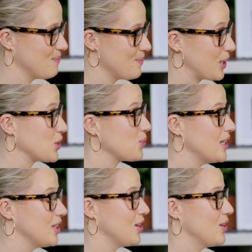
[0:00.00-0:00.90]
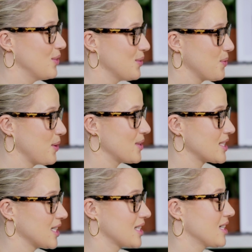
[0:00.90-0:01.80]
because we knew we
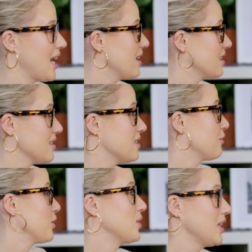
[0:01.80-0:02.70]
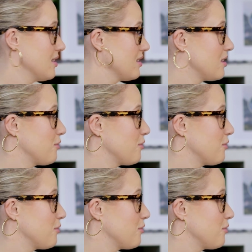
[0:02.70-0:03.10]
wanted to access a different audience.